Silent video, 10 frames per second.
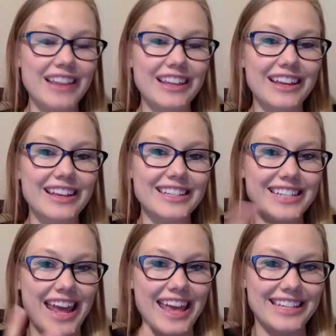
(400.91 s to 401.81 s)
like
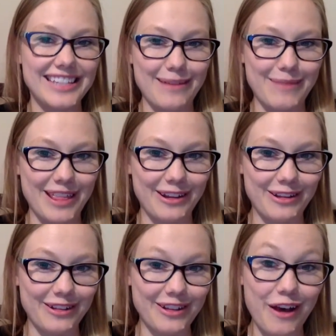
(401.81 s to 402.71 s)
staying inside my
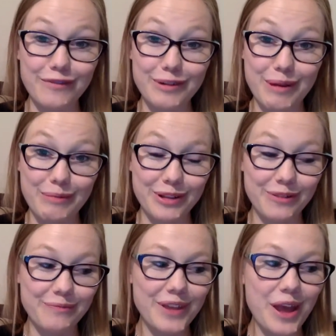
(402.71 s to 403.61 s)
little comfort bubble.